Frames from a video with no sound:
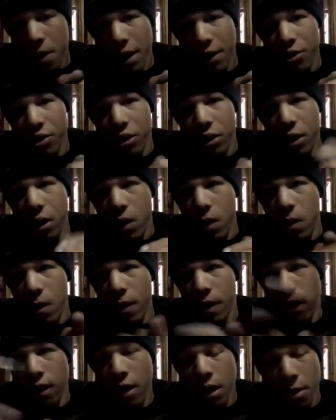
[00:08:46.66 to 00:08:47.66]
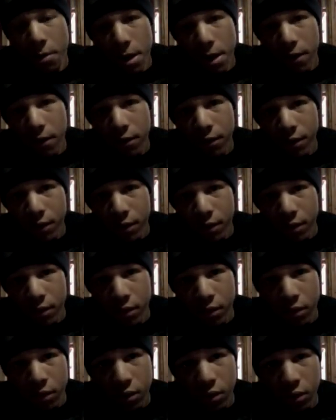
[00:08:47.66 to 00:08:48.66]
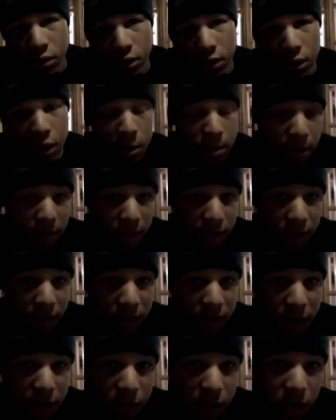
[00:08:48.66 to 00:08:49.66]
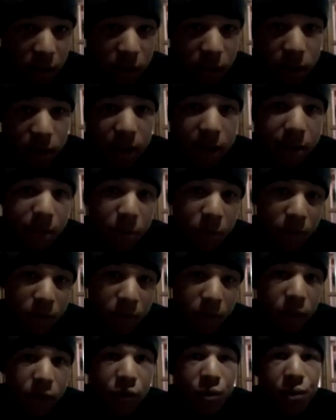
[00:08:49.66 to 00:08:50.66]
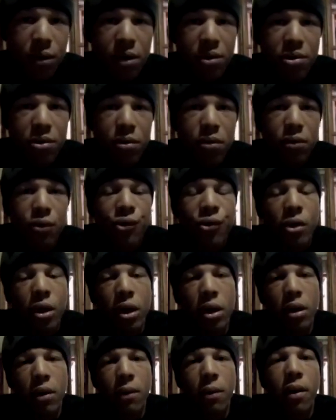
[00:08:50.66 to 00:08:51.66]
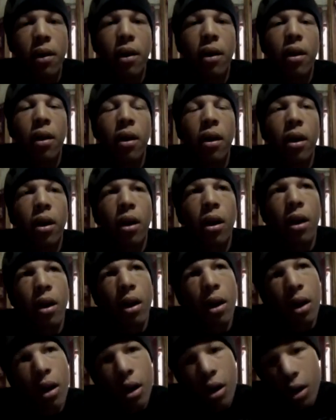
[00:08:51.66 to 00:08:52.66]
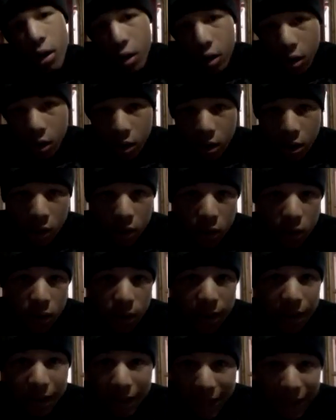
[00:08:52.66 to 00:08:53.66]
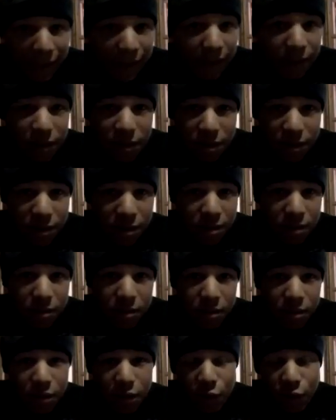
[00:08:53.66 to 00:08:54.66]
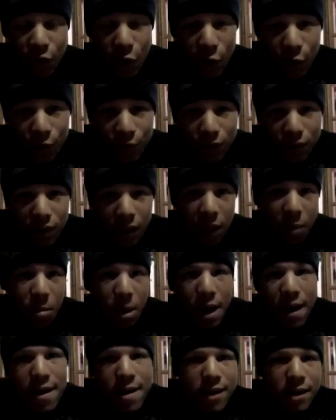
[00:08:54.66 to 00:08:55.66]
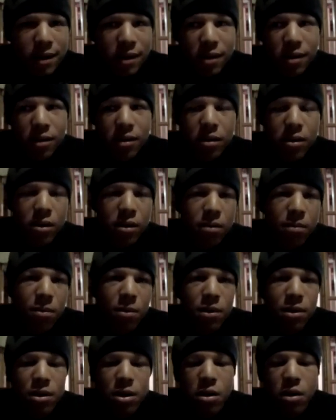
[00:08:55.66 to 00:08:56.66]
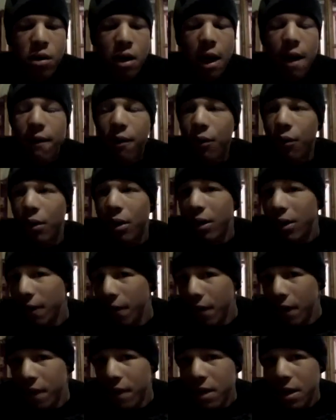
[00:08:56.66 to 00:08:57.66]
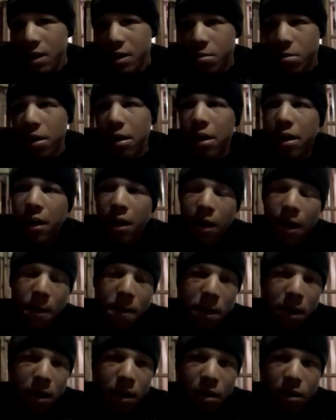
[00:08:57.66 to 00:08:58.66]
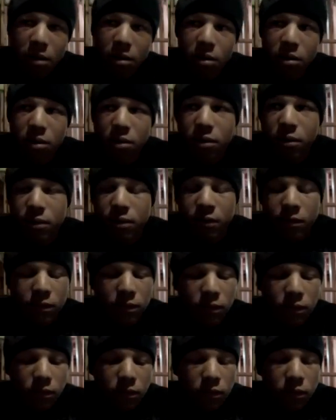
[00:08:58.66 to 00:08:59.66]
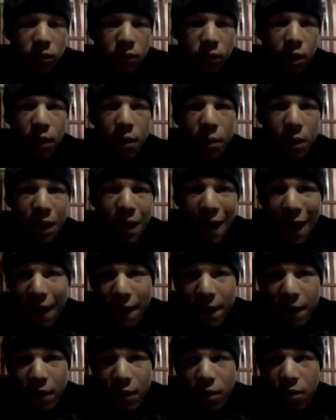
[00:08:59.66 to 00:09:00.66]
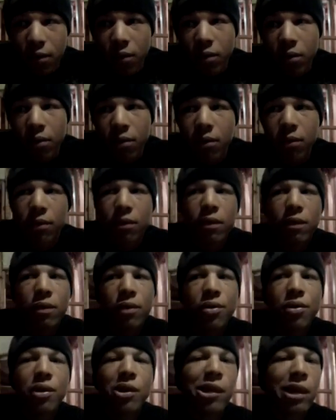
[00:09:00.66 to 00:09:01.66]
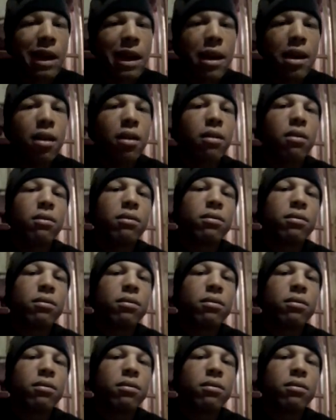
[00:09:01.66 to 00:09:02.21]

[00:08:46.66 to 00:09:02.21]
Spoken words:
actually go with gunmetal 50s because it's more of a traditional truck where it leans, you know, turns like a Paris more so. I haven't ridden the 50s, but I mean, I don't really have to. Just look at it.